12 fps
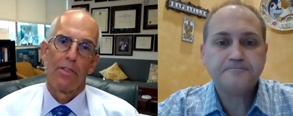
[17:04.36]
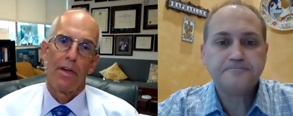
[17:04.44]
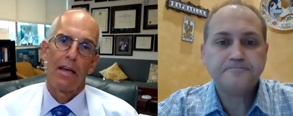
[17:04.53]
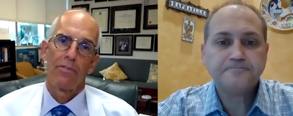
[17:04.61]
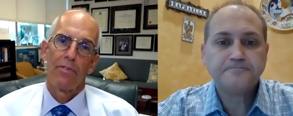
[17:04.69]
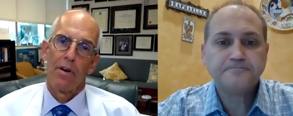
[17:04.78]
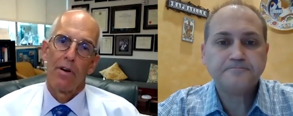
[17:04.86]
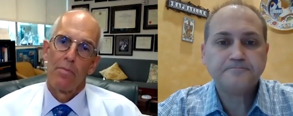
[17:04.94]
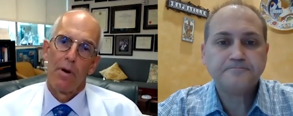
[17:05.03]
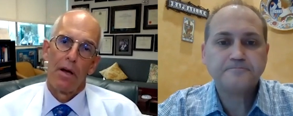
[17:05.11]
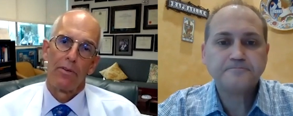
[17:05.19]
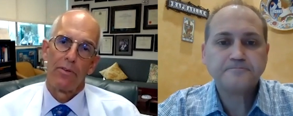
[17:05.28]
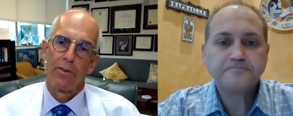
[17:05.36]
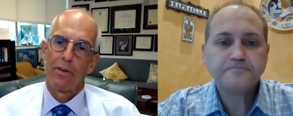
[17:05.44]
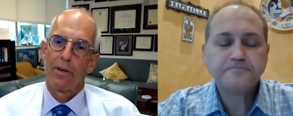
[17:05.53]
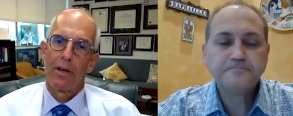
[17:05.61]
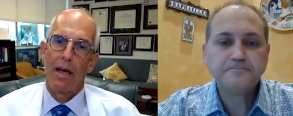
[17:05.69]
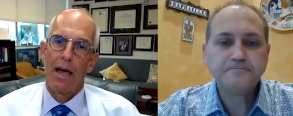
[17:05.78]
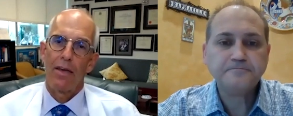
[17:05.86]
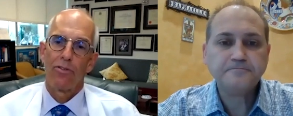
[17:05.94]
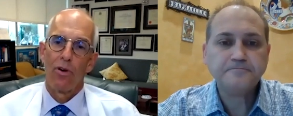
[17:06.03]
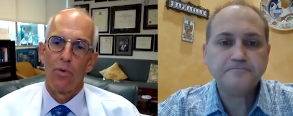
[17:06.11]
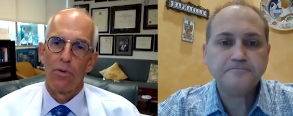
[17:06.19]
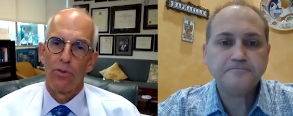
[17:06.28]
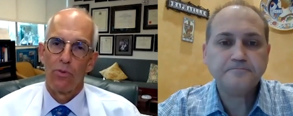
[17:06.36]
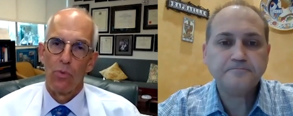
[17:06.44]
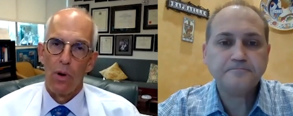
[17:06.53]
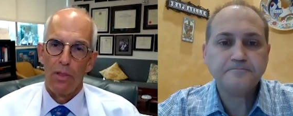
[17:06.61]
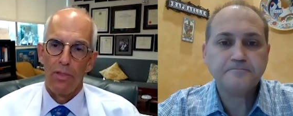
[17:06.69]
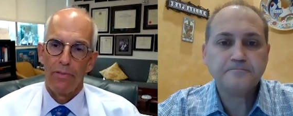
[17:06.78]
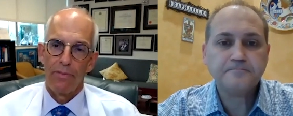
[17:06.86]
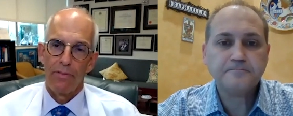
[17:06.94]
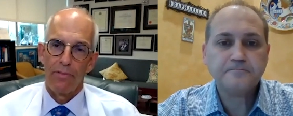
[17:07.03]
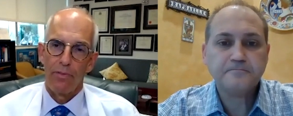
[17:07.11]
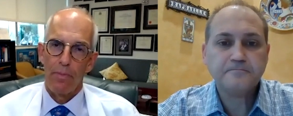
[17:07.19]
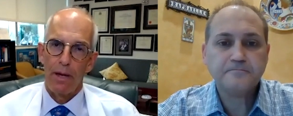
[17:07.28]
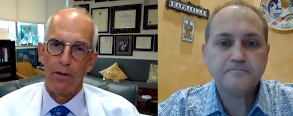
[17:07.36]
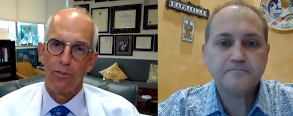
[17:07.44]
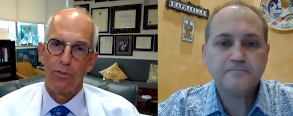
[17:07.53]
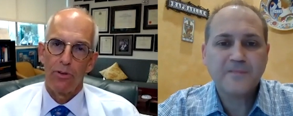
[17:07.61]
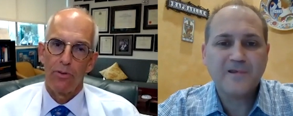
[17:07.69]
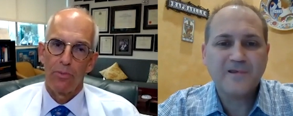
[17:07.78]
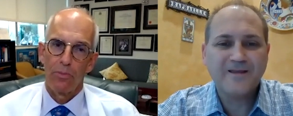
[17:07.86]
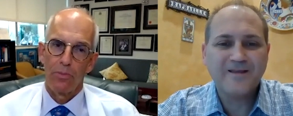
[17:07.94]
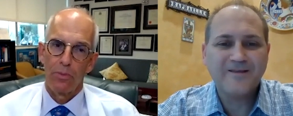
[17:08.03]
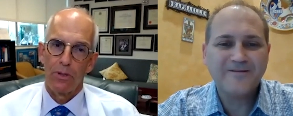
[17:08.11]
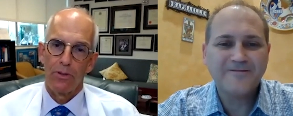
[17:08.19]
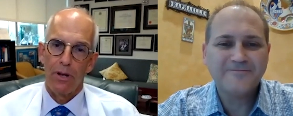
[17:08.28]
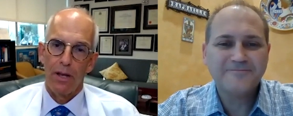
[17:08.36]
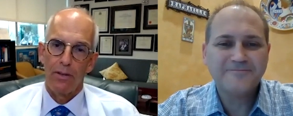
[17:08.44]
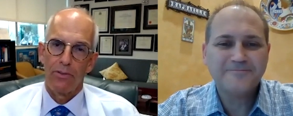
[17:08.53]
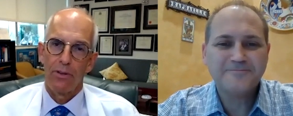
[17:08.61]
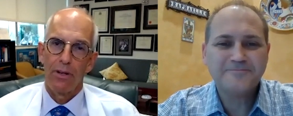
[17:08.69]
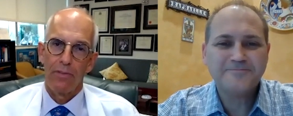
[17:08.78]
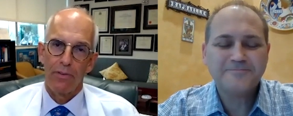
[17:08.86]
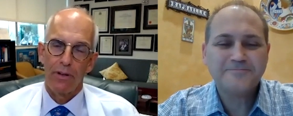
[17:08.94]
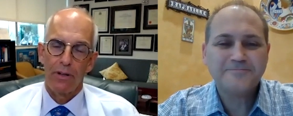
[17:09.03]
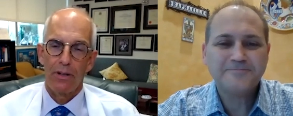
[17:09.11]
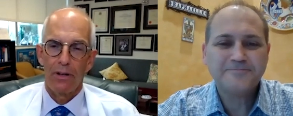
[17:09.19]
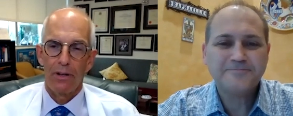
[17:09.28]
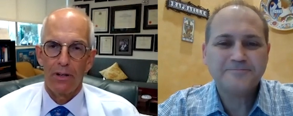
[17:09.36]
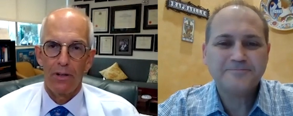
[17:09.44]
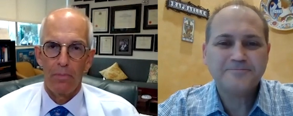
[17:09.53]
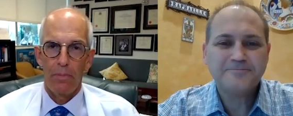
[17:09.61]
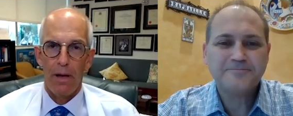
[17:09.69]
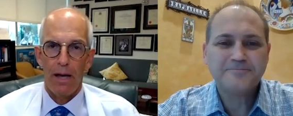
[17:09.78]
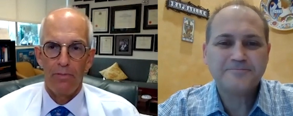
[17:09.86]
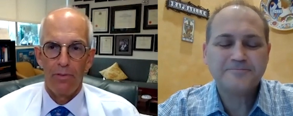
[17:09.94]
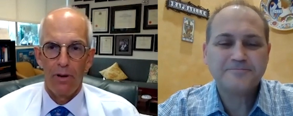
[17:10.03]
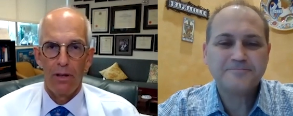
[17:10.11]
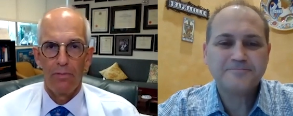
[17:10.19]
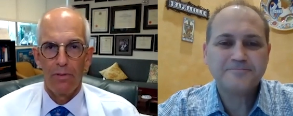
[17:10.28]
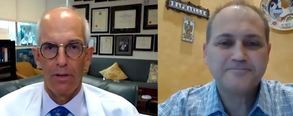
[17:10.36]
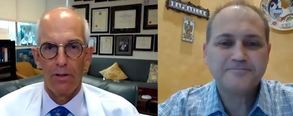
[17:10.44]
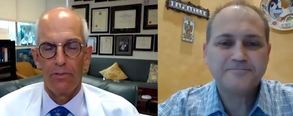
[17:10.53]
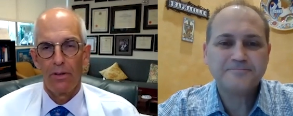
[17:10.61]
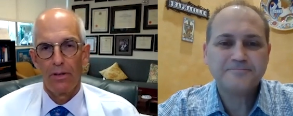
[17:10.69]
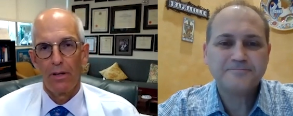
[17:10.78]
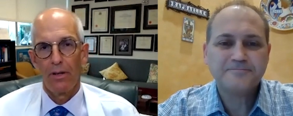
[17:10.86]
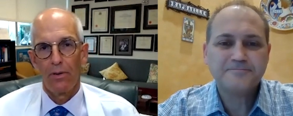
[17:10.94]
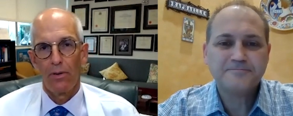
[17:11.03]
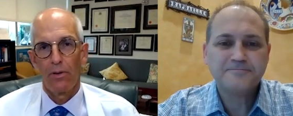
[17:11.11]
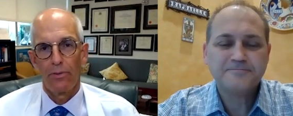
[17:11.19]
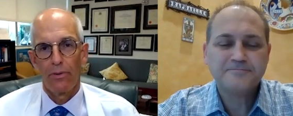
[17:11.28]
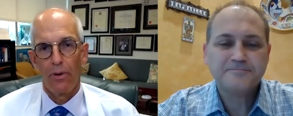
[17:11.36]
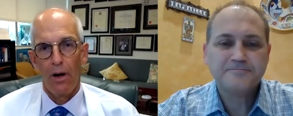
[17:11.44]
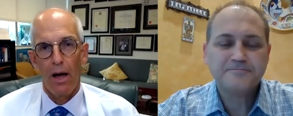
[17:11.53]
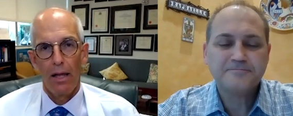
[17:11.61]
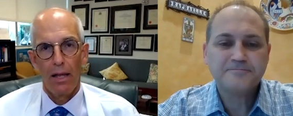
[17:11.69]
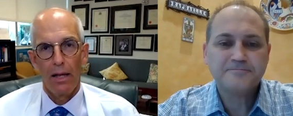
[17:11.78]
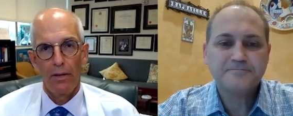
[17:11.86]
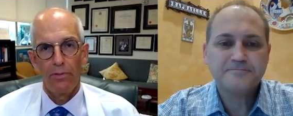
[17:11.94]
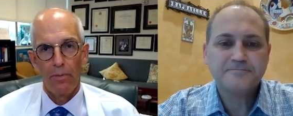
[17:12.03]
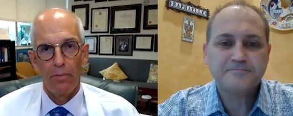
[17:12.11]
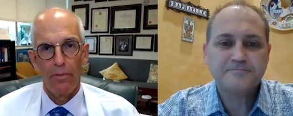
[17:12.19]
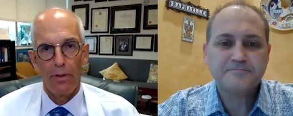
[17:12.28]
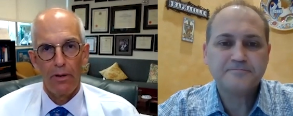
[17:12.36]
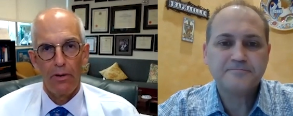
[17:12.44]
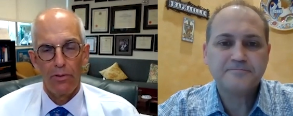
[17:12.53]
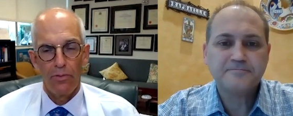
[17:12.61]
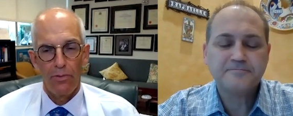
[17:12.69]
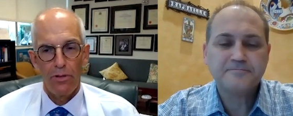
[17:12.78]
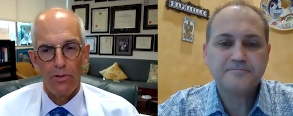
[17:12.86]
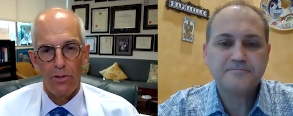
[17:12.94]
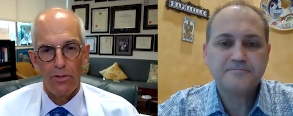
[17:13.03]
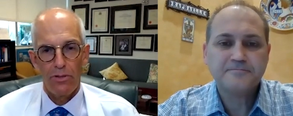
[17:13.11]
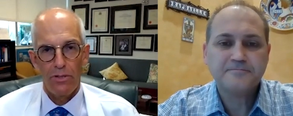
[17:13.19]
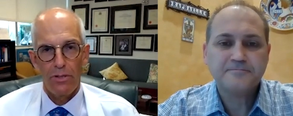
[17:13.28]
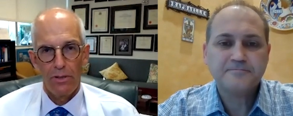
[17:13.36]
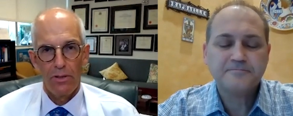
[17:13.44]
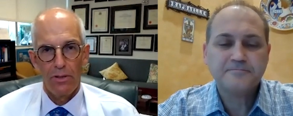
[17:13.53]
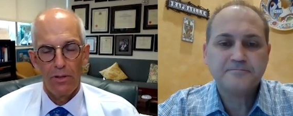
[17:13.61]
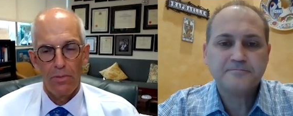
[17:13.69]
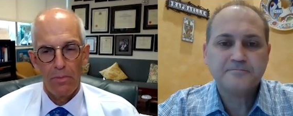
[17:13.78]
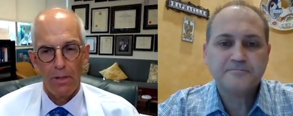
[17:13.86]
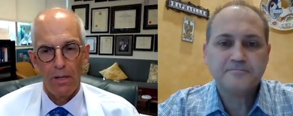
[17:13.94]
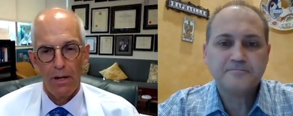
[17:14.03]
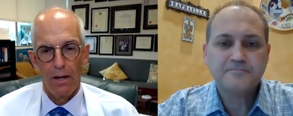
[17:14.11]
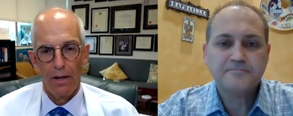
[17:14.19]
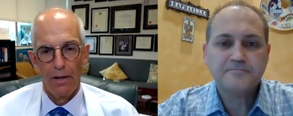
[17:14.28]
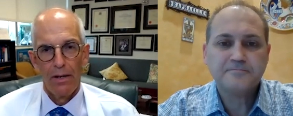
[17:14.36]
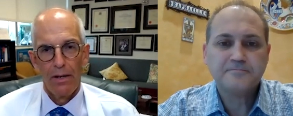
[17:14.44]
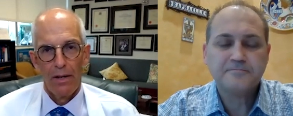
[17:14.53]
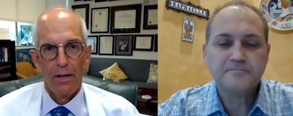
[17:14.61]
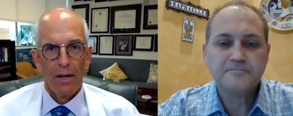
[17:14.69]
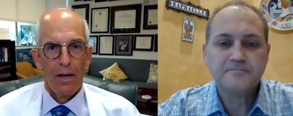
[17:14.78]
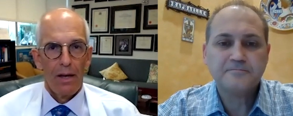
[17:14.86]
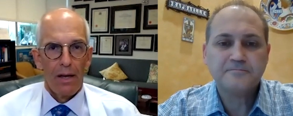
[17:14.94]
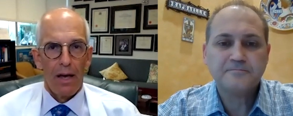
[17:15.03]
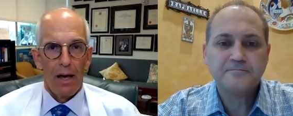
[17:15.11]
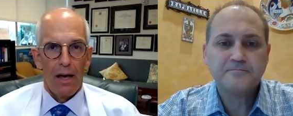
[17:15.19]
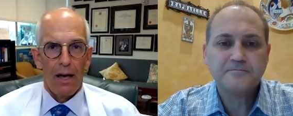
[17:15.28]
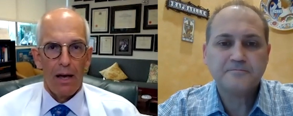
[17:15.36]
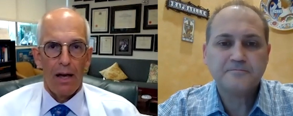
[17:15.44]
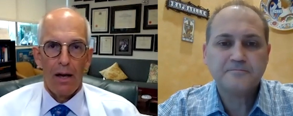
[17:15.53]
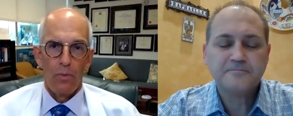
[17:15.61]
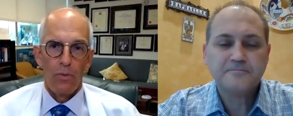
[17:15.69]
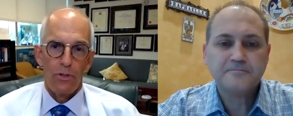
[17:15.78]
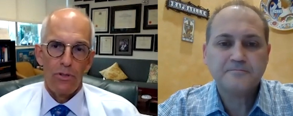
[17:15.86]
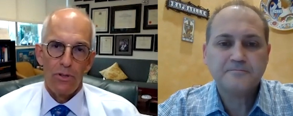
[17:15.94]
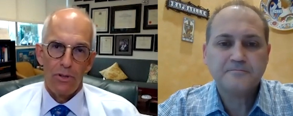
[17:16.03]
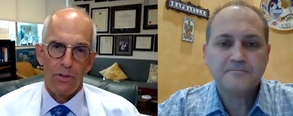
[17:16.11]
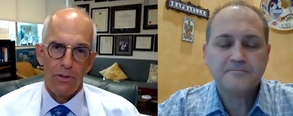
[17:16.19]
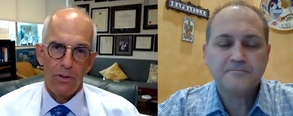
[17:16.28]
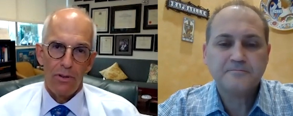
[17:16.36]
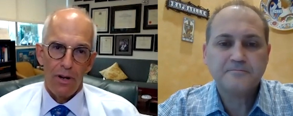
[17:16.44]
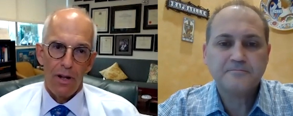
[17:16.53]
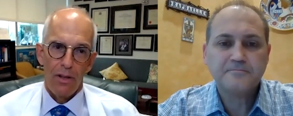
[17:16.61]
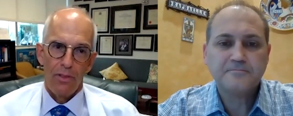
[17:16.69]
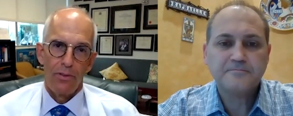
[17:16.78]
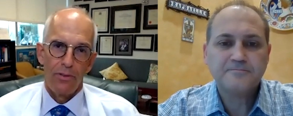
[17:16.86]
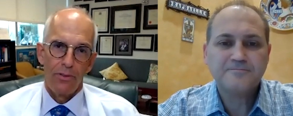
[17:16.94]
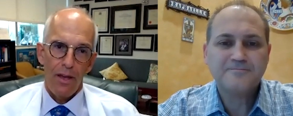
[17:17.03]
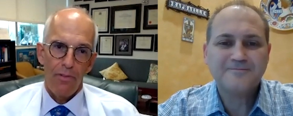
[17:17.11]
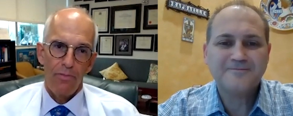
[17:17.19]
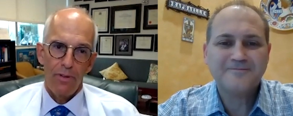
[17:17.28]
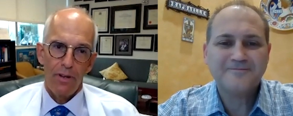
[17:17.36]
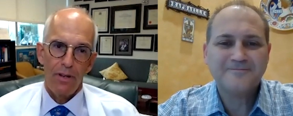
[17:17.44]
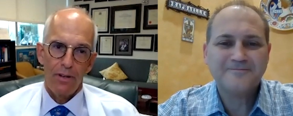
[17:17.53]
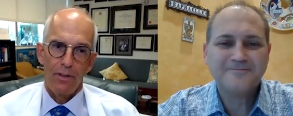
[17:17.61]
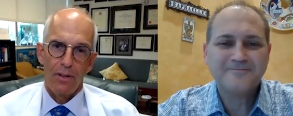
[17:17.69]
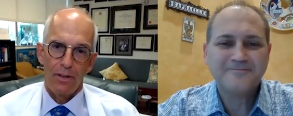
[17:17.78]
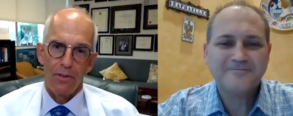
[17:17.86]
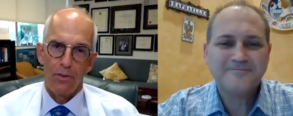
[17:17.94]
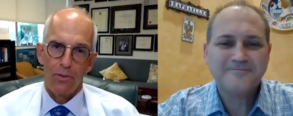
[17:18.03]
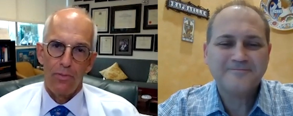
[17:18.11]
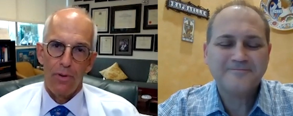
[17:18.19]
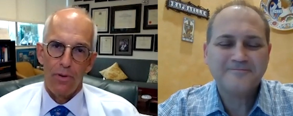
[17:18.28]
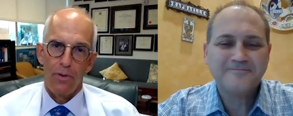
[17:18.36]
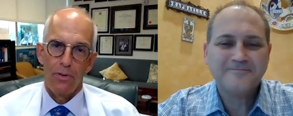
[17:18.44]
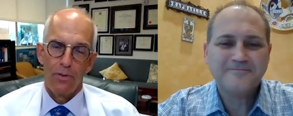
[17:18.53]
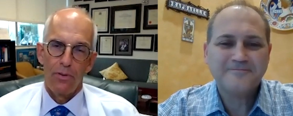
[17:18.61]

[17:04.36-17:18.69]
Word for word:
Speaker 1: Thanks very much. Uh, as always, a wealth of information, which has significant clinical impact for all of us and, and also highlights some of the areas of research still need to be done. Uh, I wish you continued health and safety and, and look forward